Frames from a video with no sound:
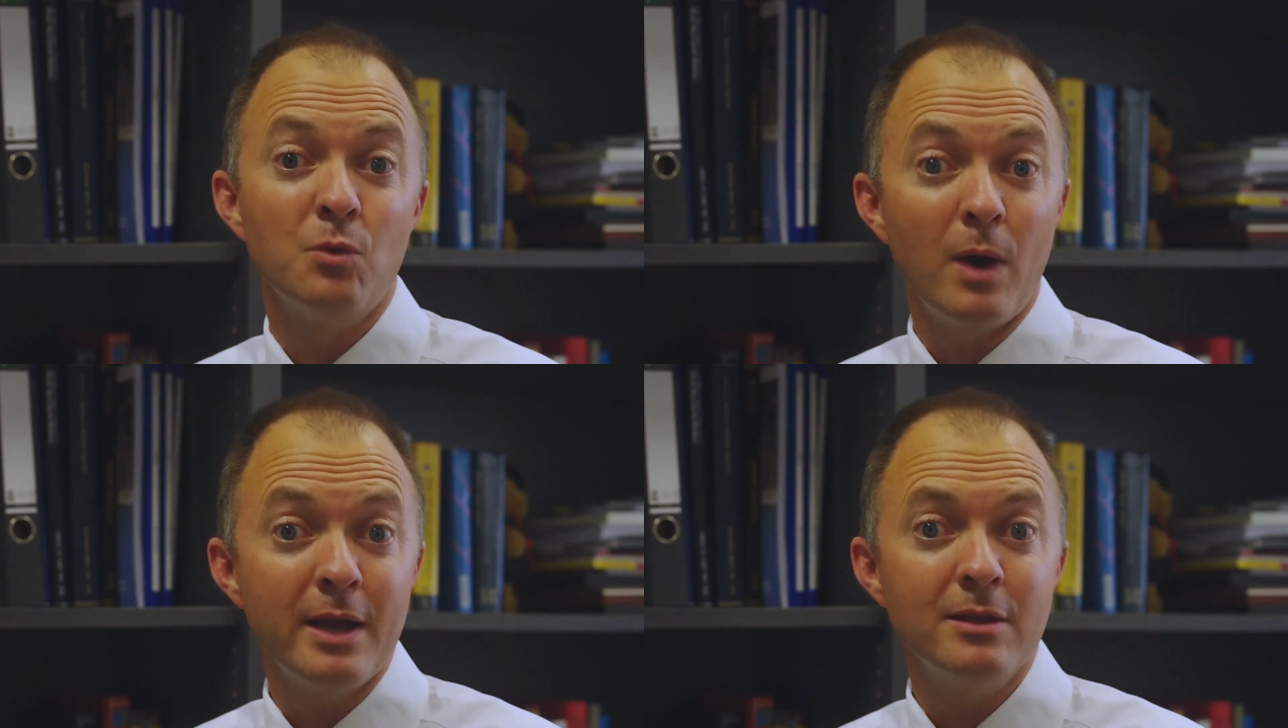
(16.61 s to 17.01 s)

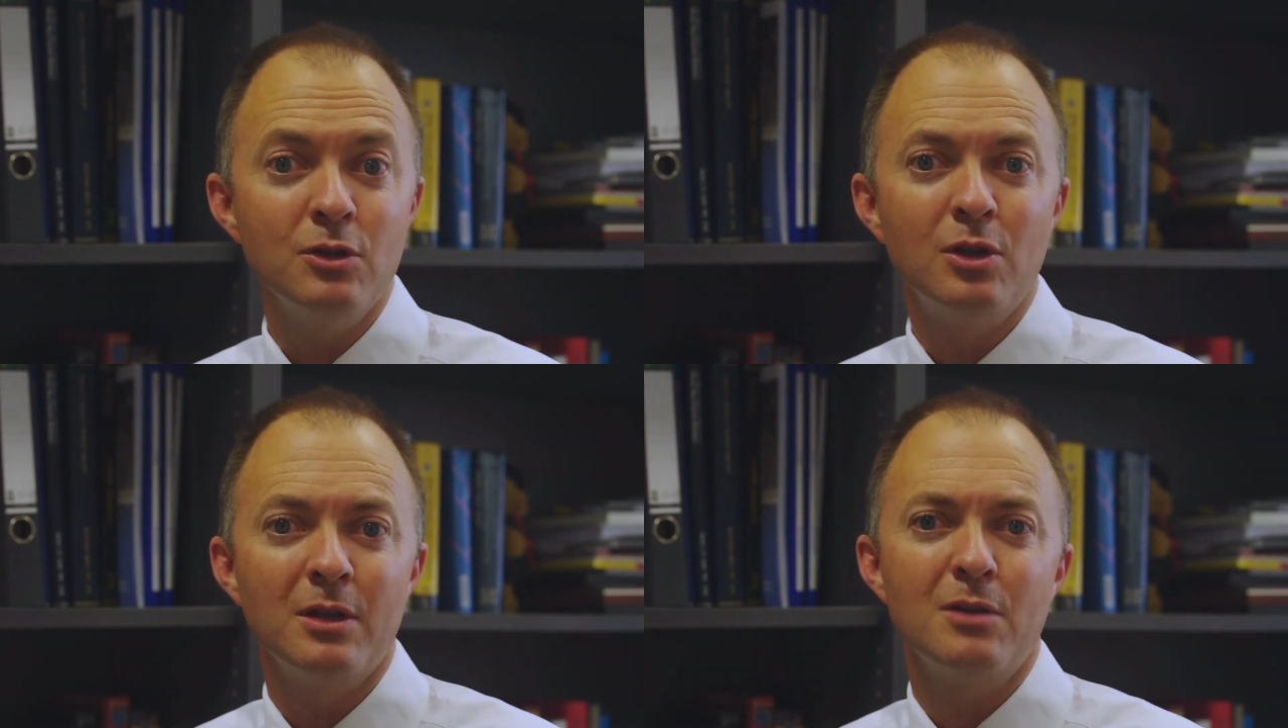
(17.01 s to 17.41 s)
the way
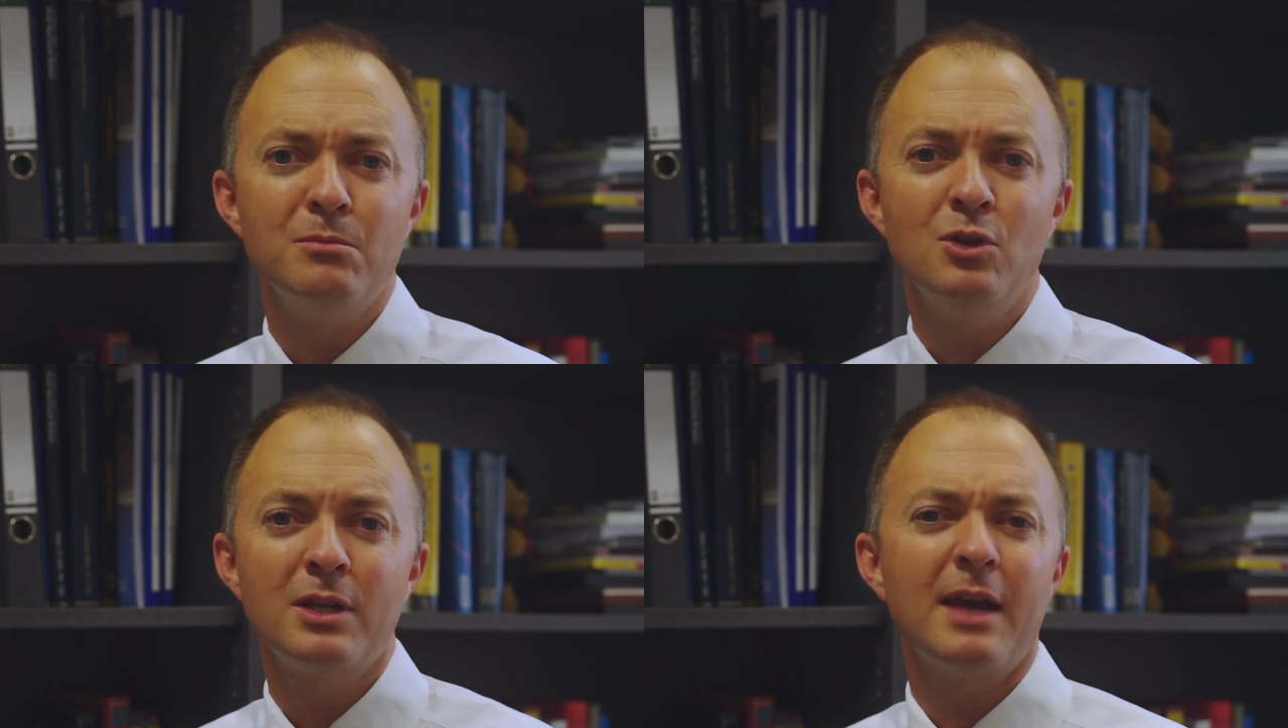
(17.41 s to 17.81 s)
that you can
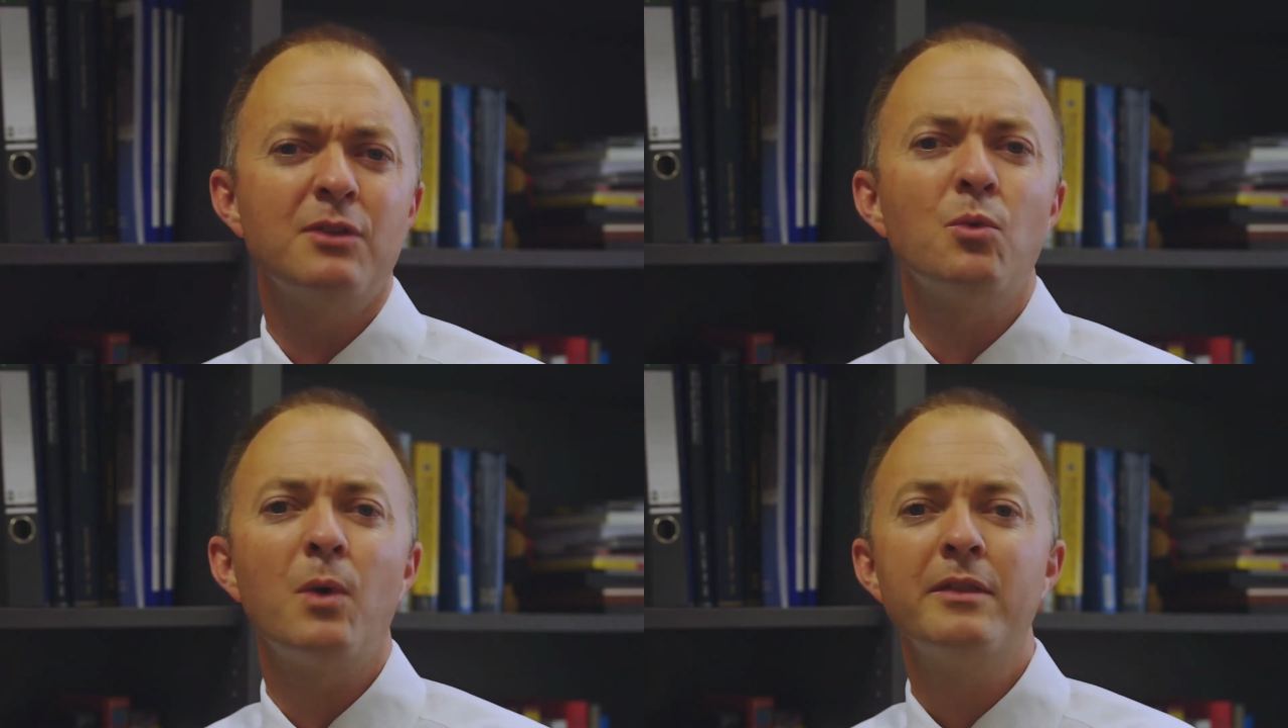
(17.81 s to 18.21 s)

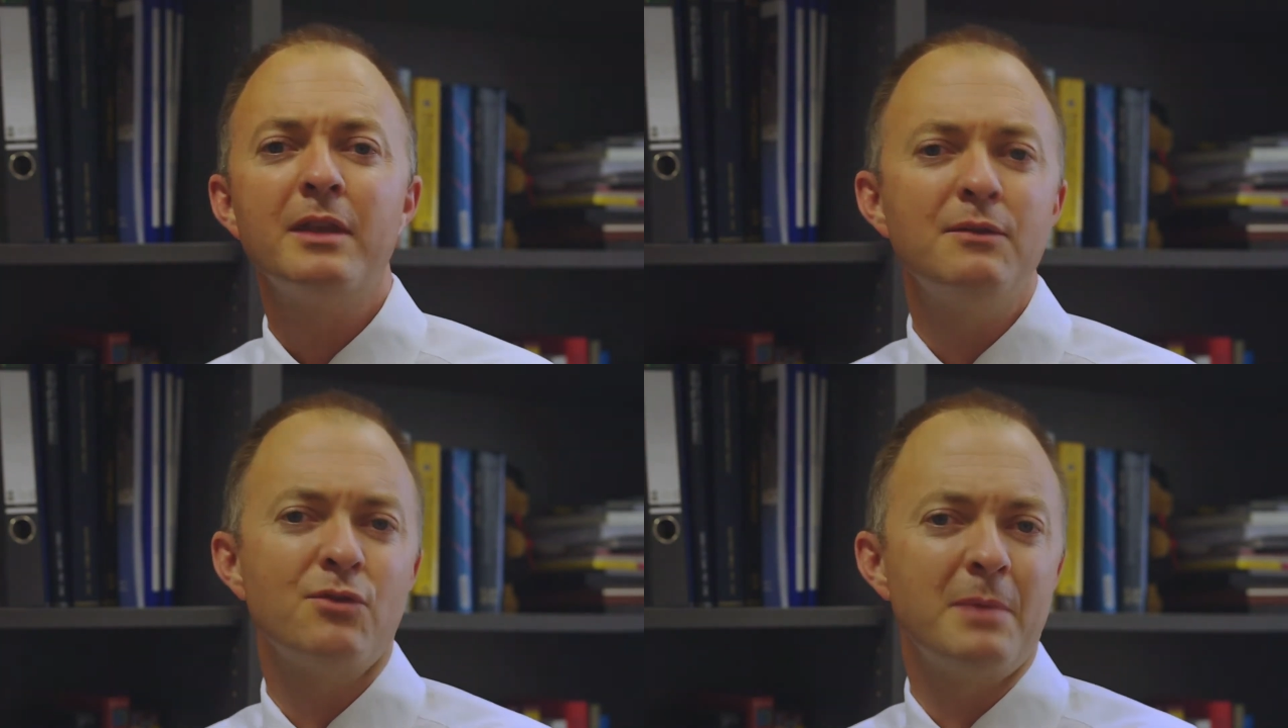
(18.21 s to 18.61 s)
communicate, the way
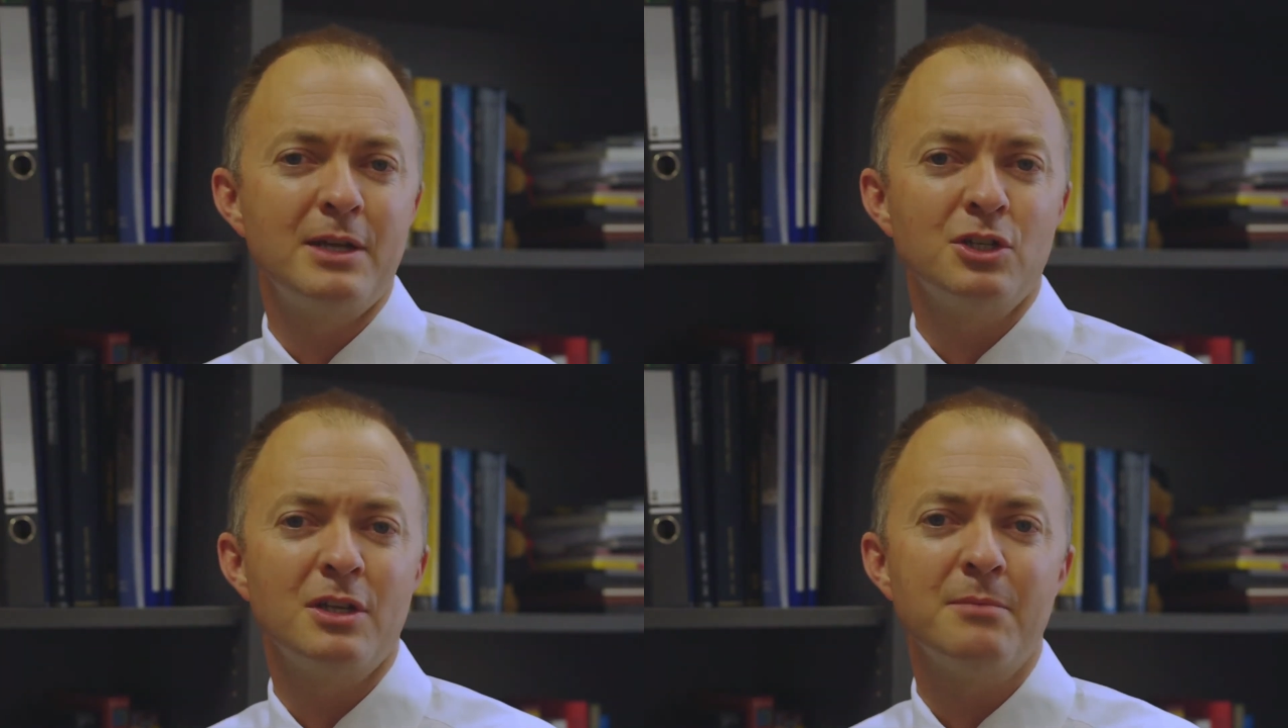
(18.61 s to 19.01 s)
that
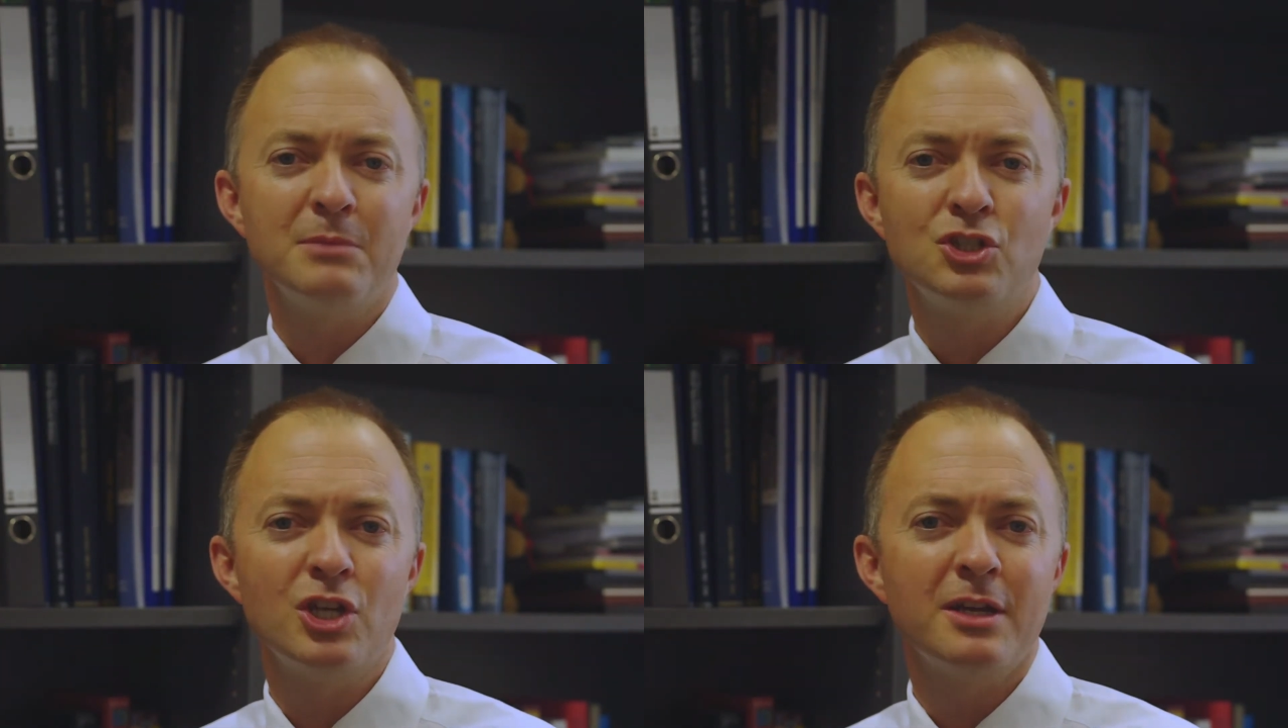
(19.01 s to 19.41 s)
information can
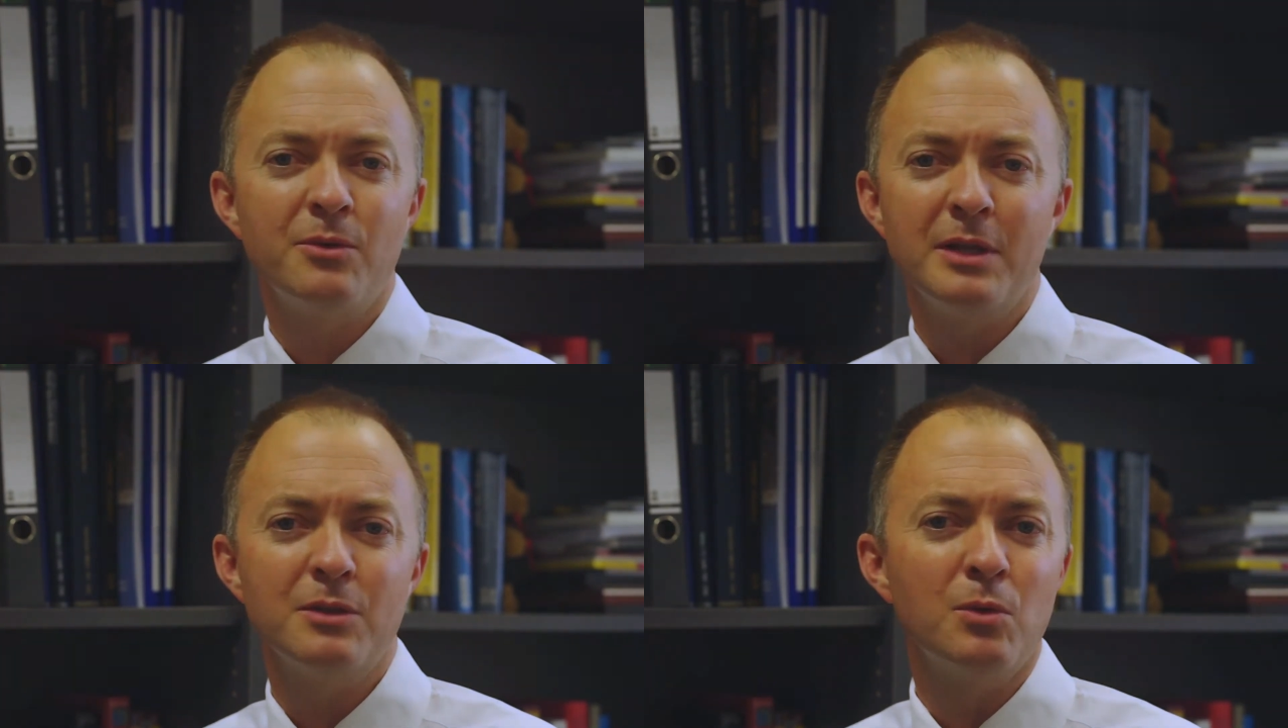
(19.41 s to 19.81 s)
be shared
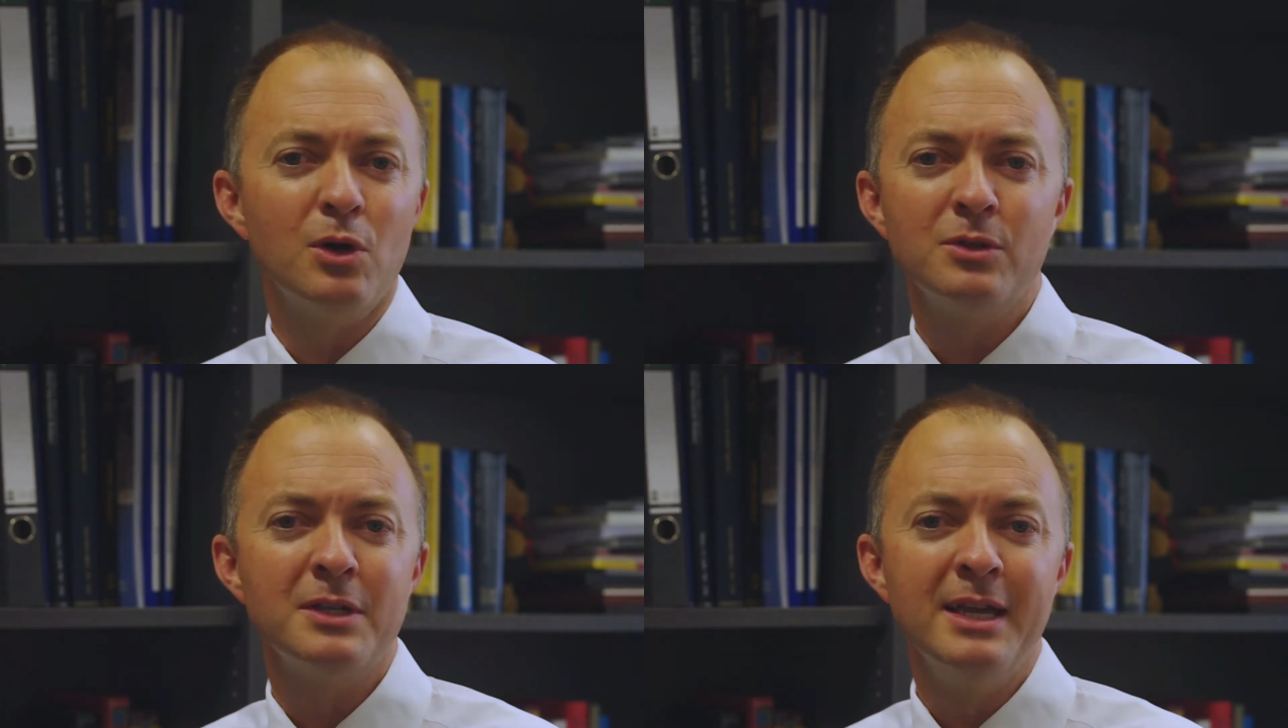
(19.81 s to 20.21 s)
around the
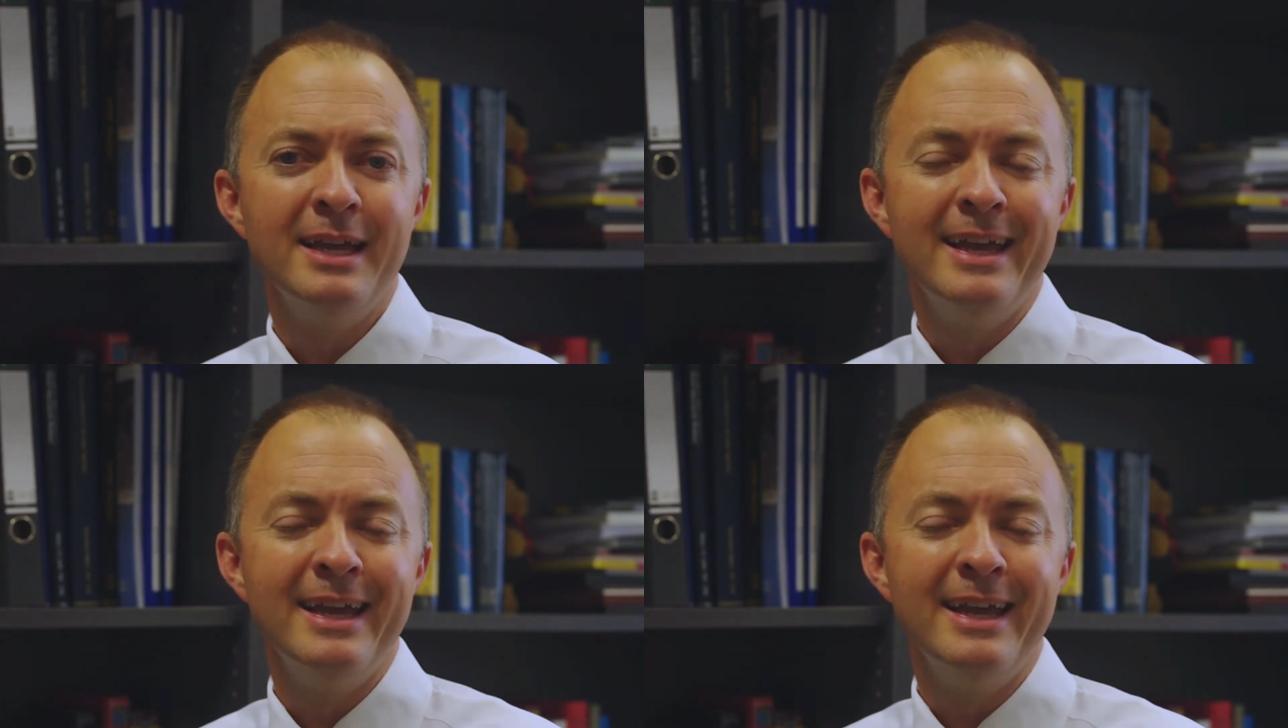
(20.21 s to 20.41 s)
world,